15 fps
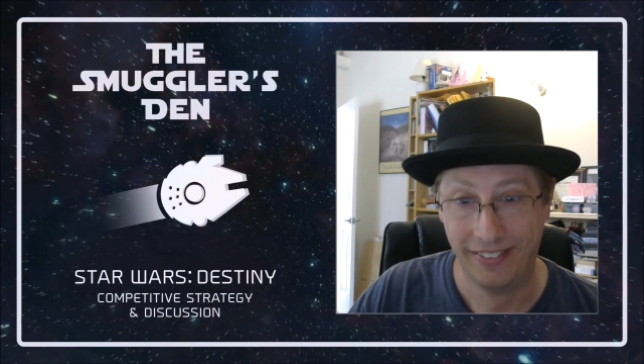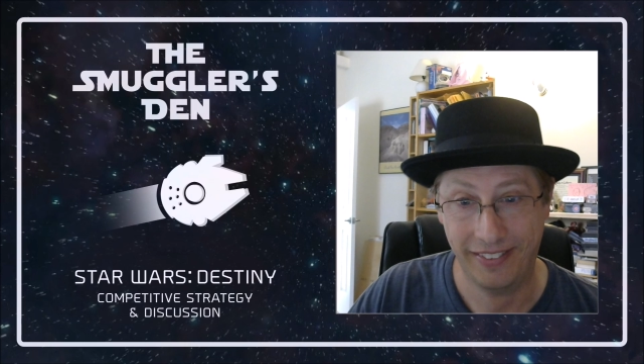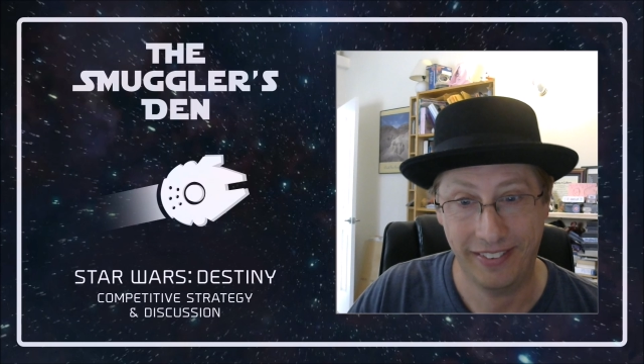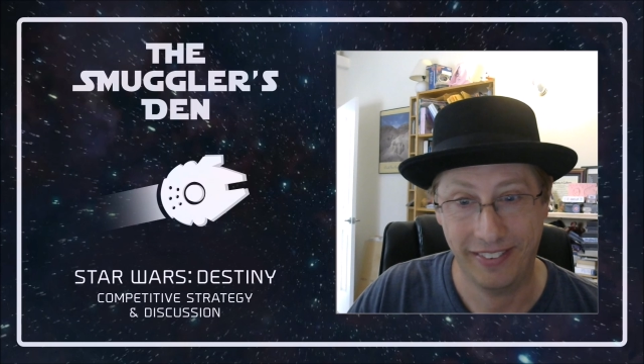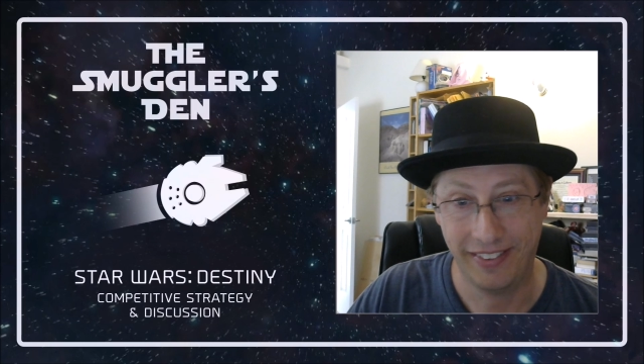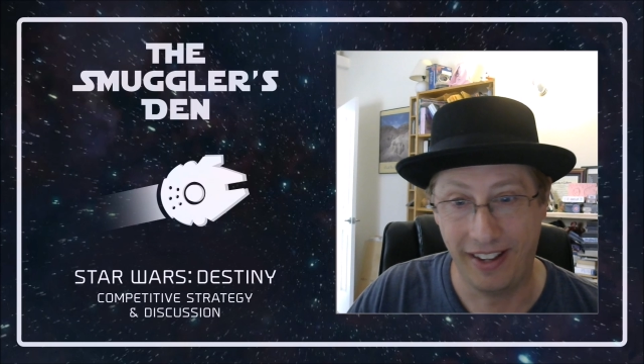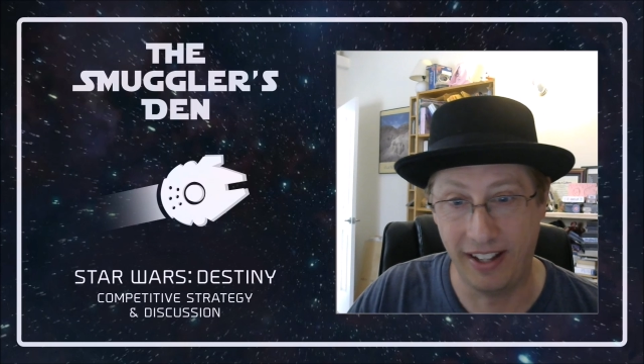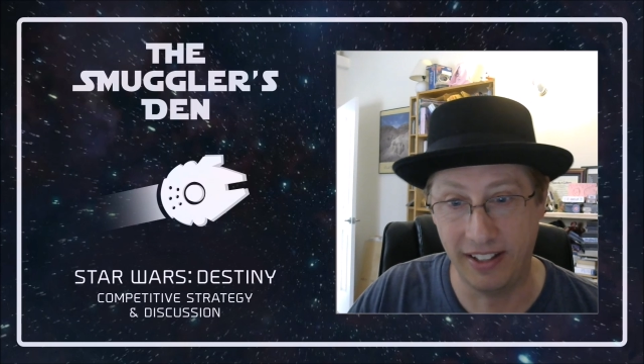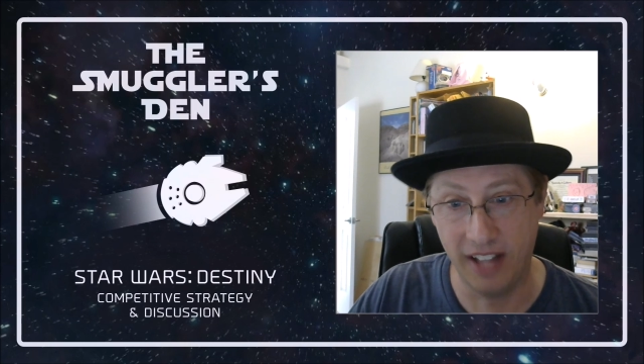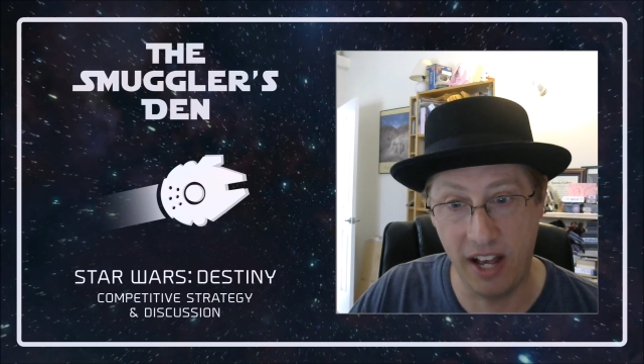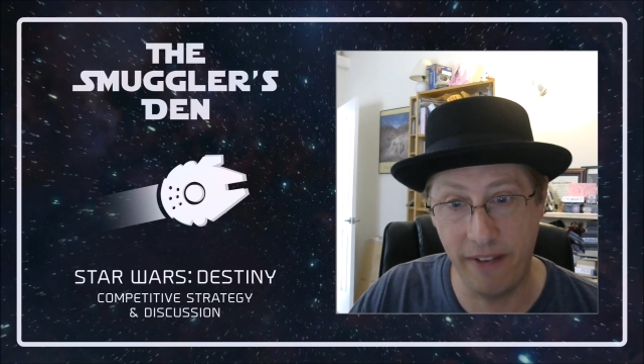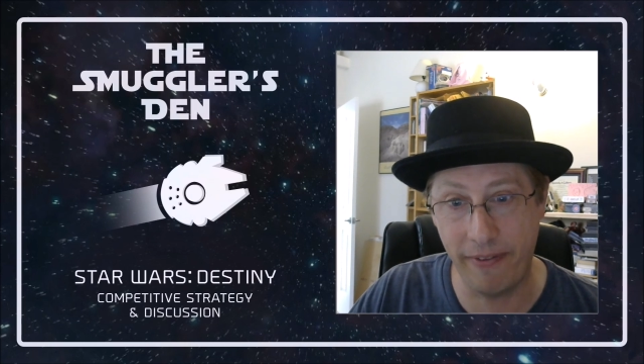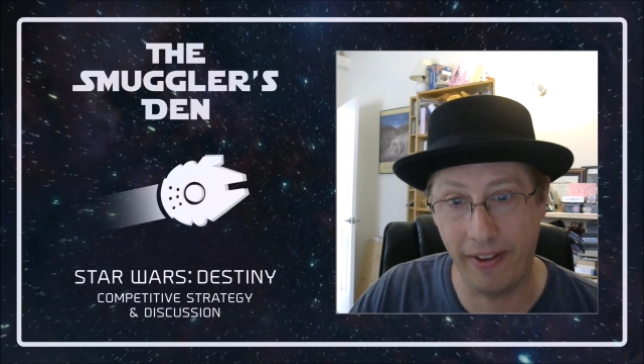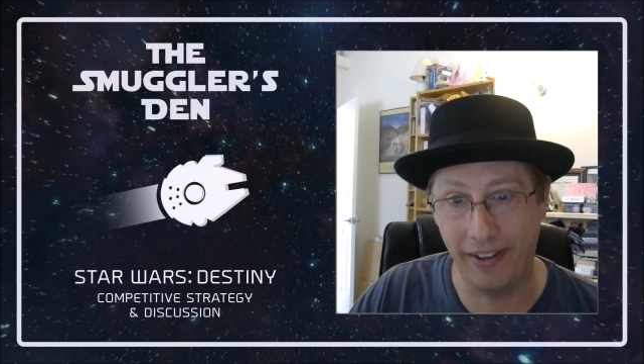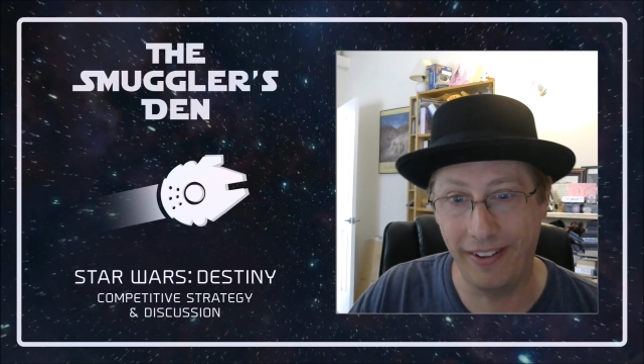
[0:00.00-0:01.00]
I
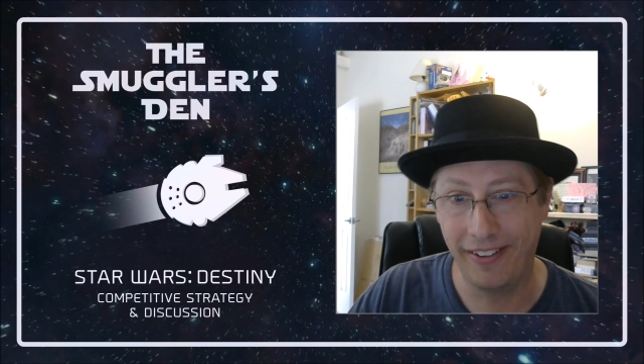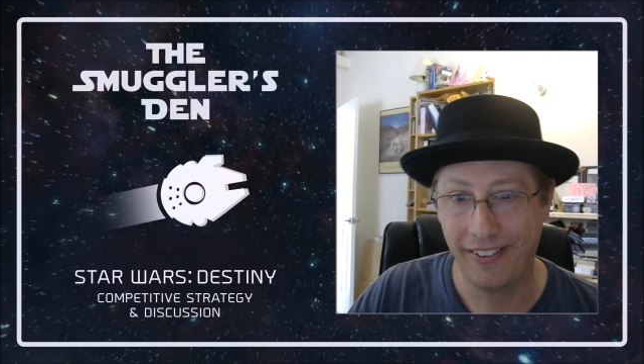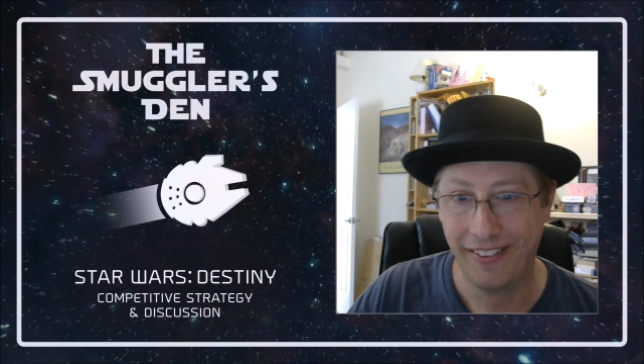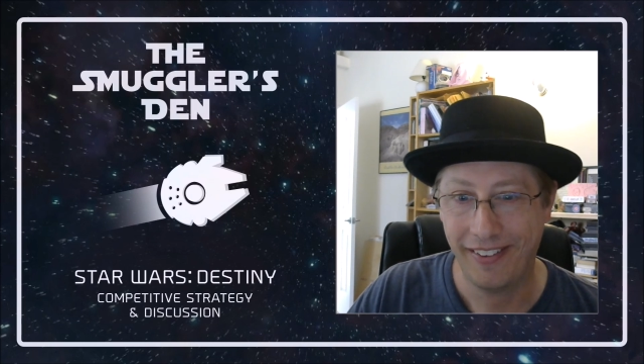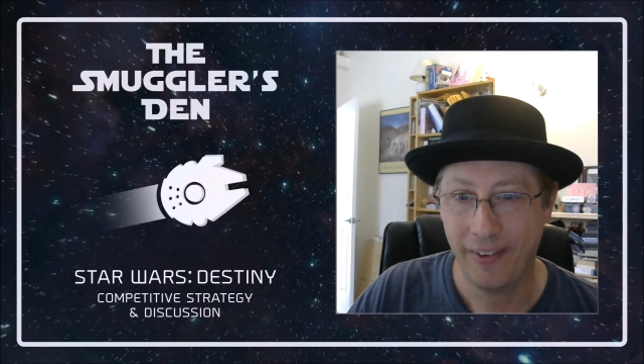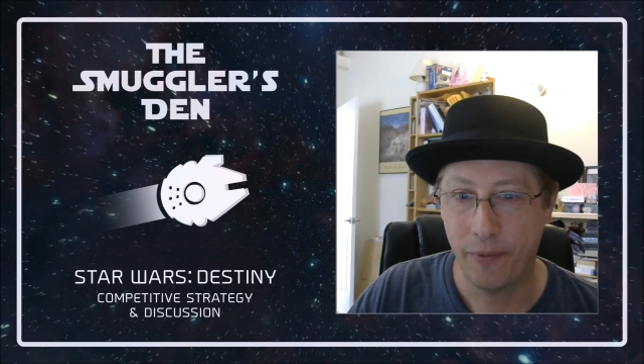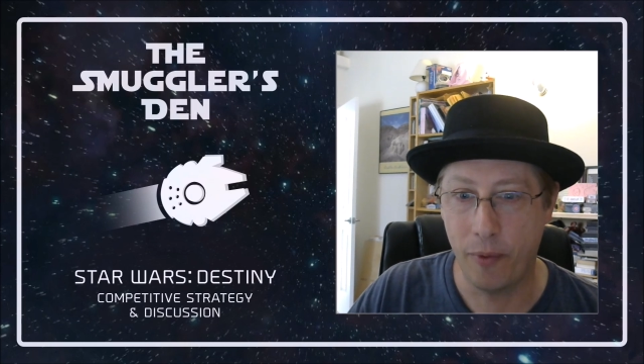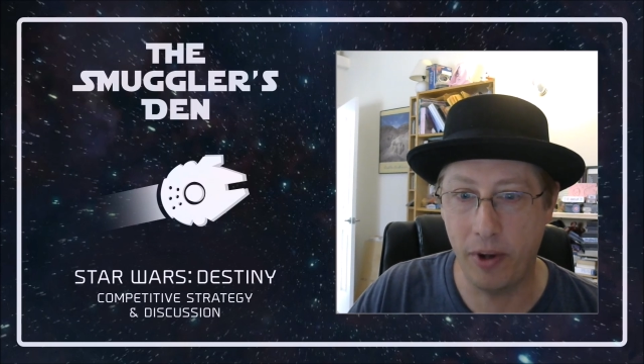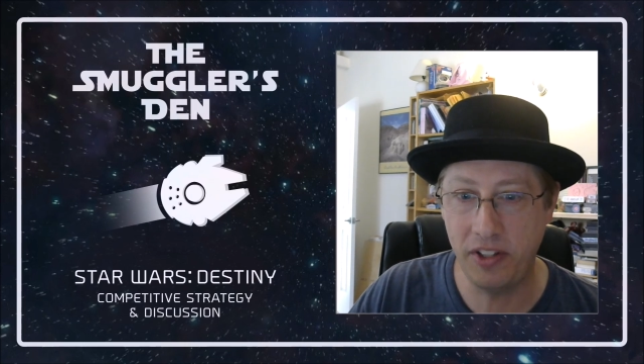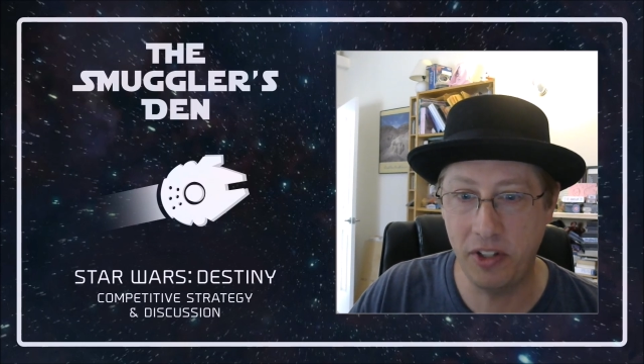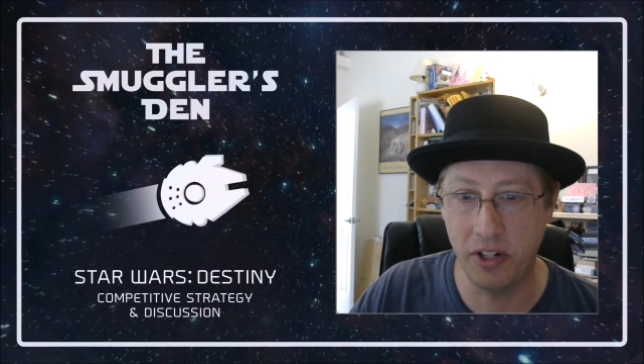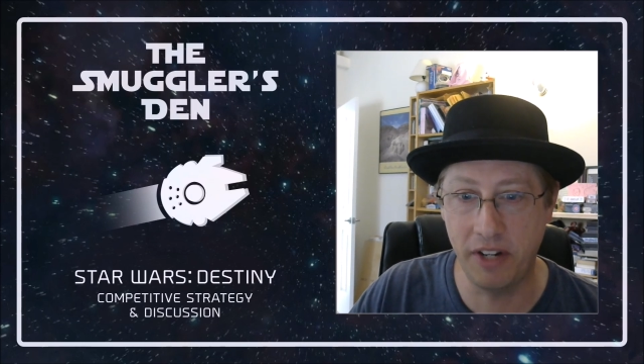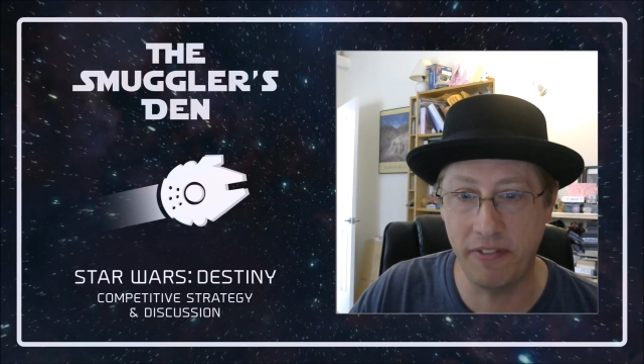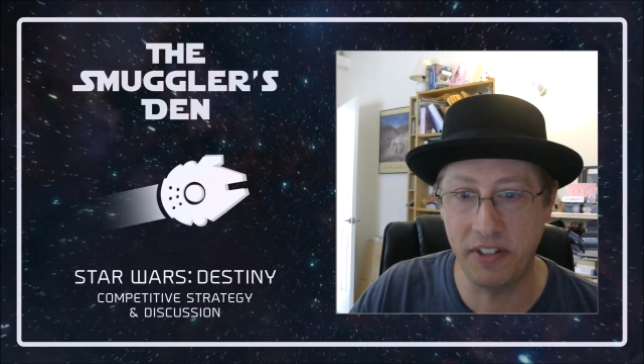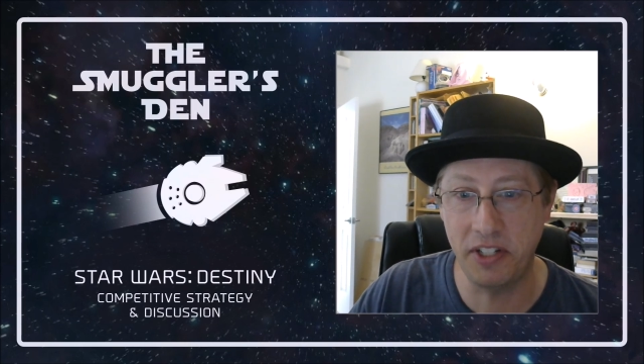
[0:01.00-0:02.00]
love it. Well, you
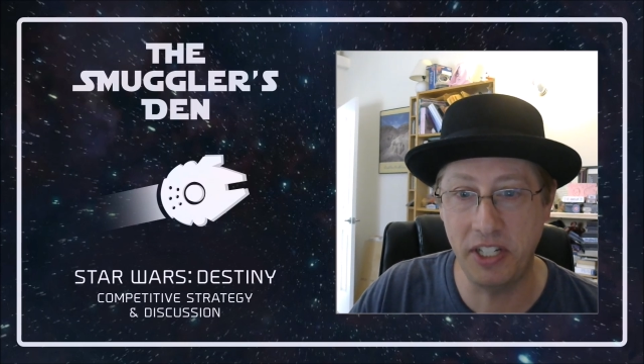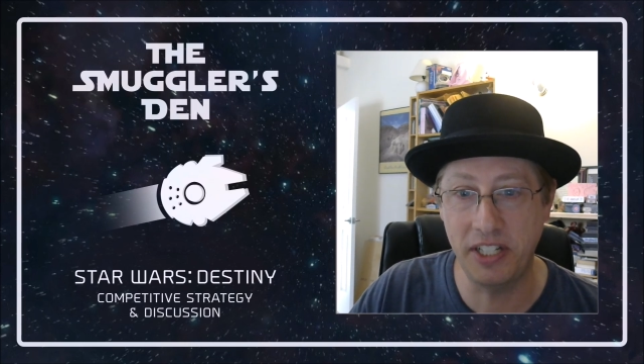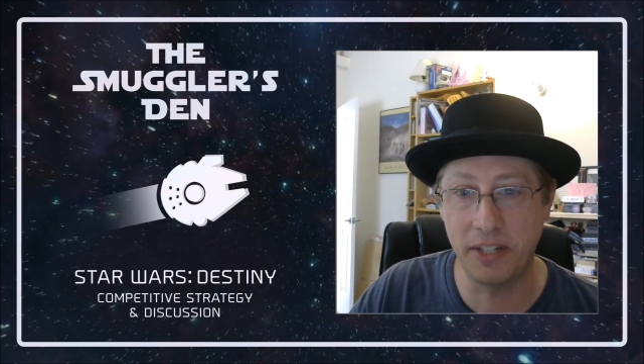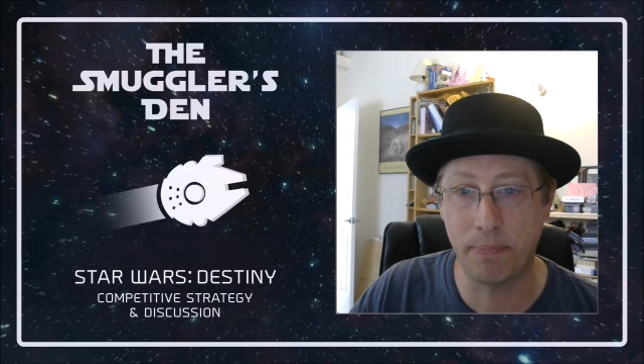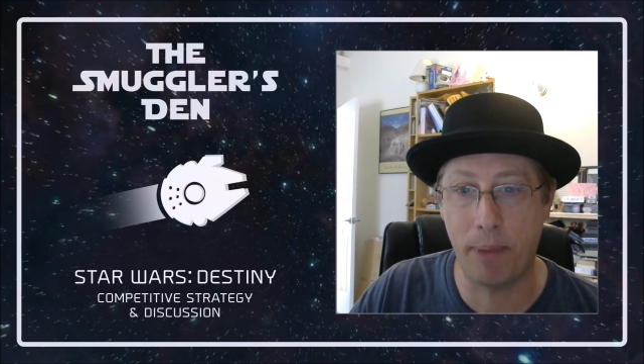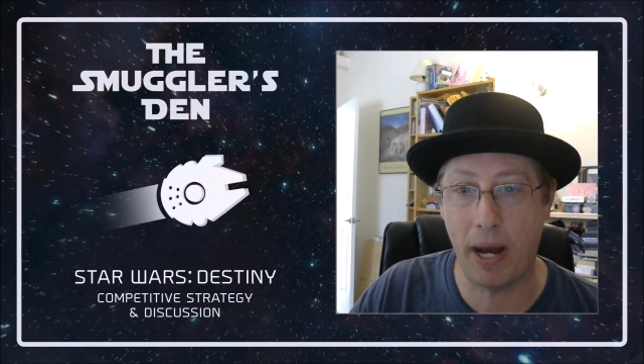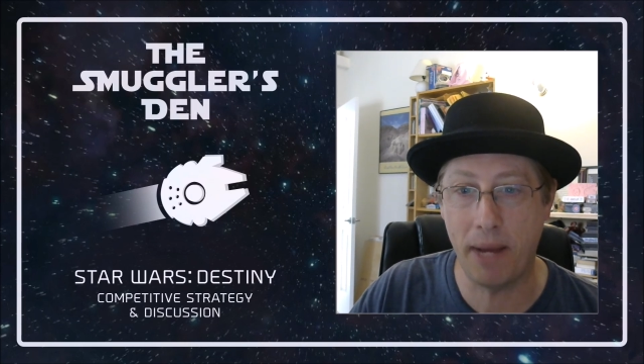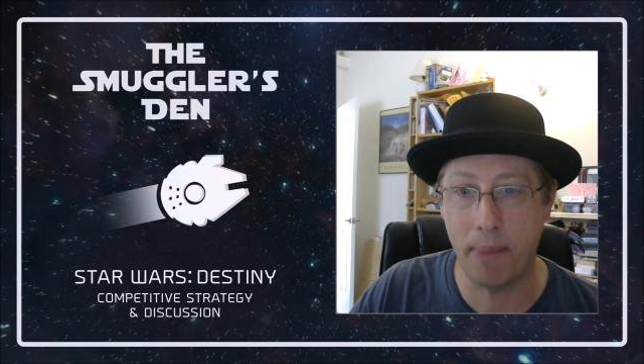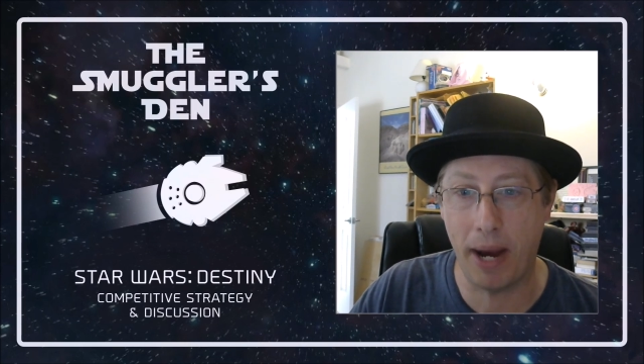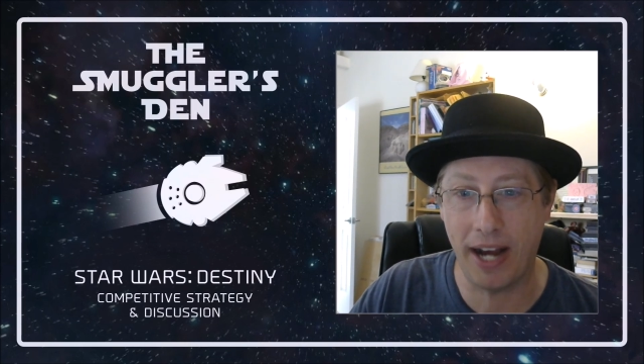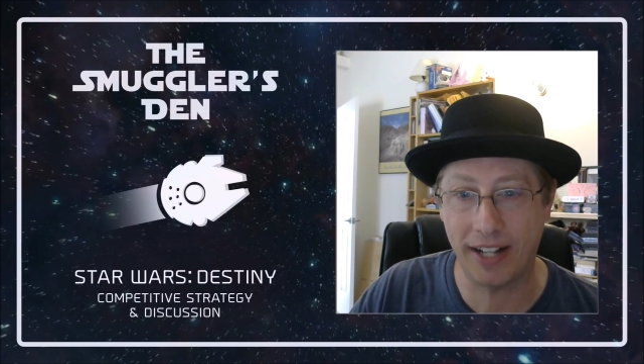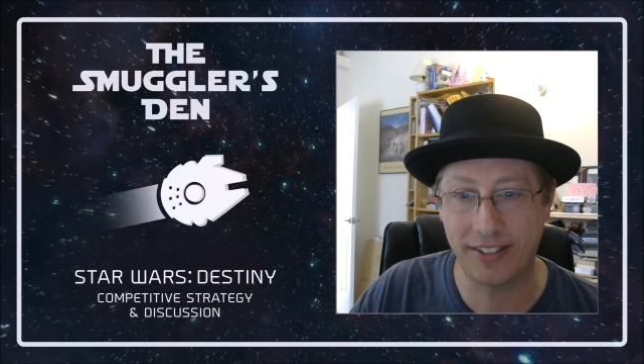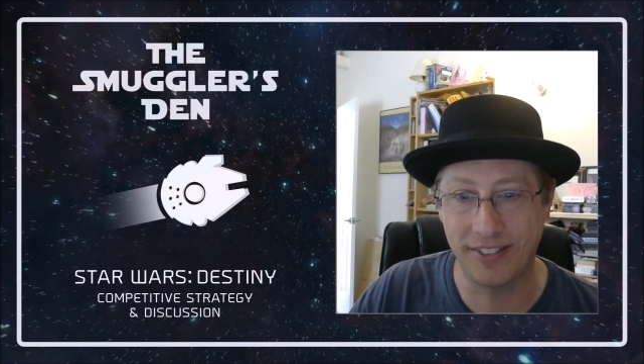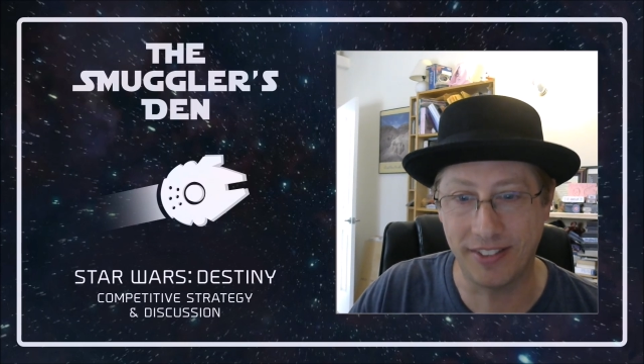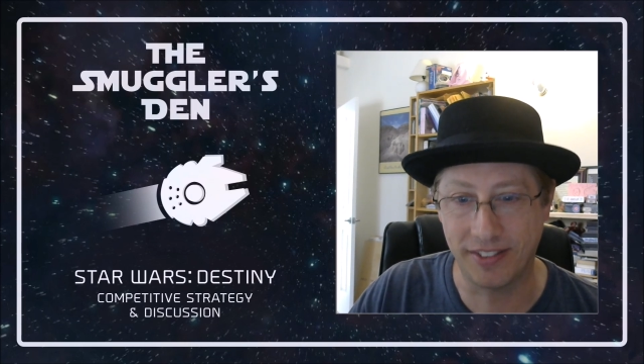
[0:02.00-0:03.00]
don't even need to buy
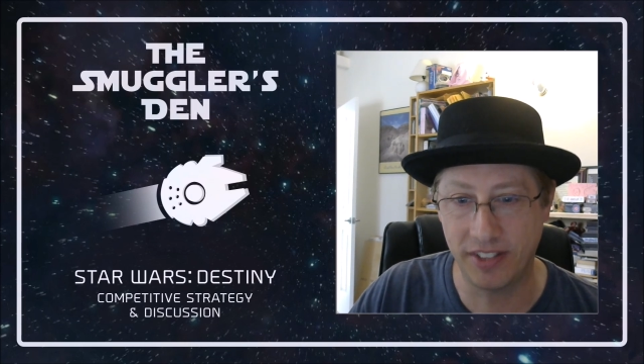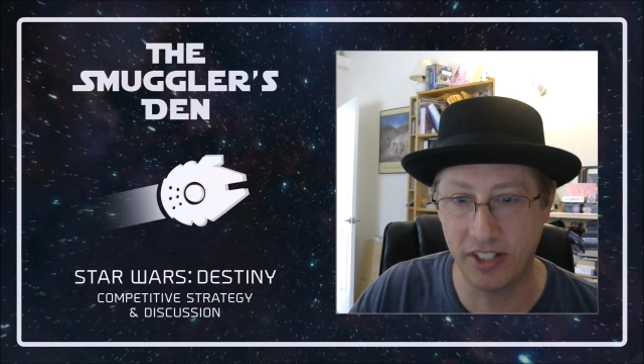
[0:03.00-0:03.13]
boxes.